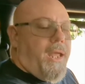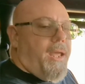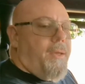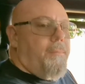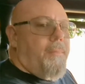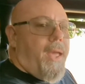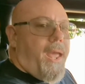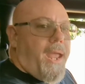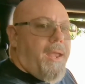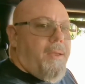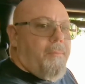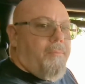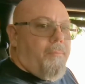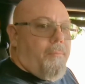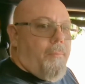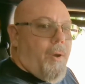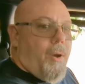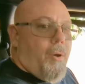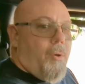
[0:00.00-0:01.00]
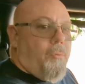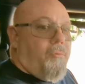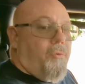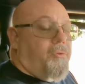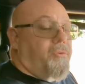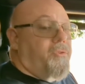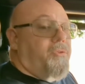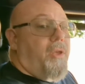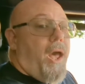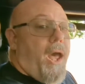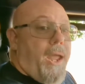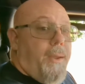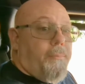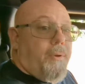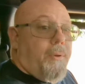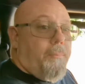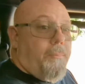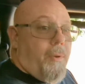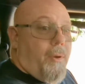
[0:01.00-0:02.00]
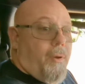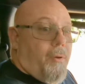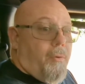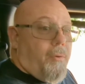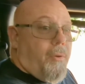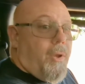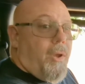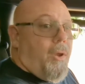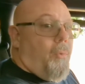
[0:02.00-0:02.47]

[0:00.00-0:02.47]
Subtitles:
M8 mode versus hybrid mode,